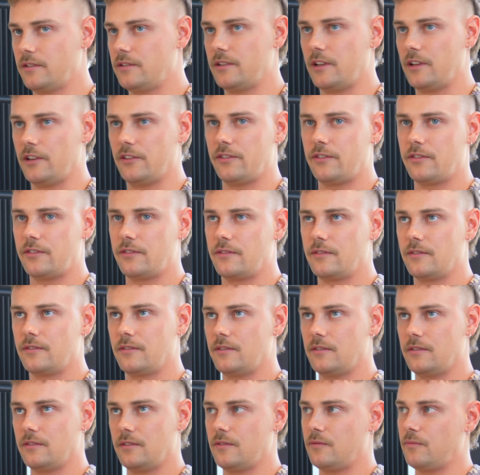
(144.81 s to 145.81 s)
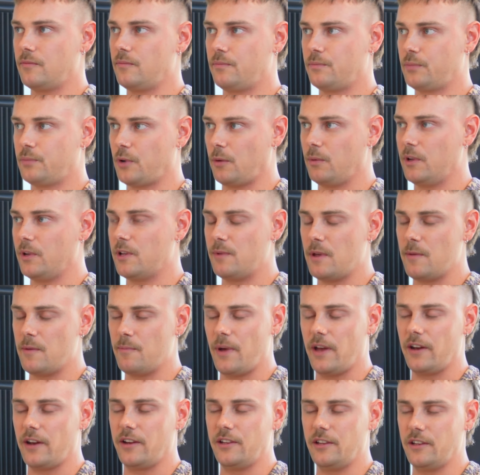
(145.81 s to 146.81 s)
it's probably a bit
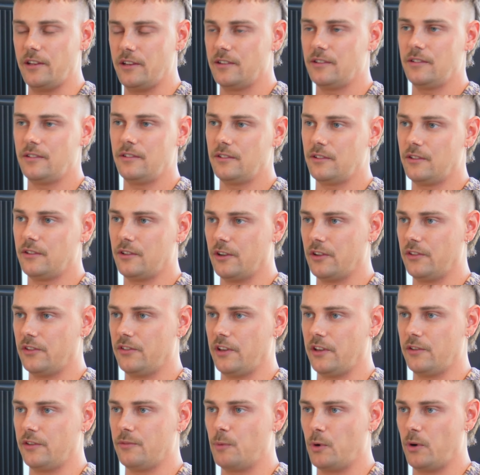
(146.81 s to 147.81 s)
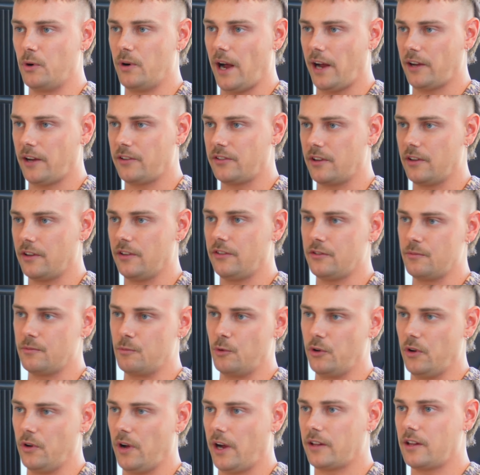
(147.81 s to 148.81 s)
better here because there's more access to
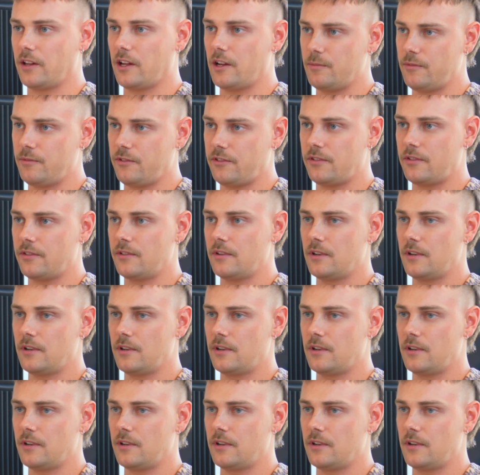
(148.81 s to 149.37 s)
more nightclubs.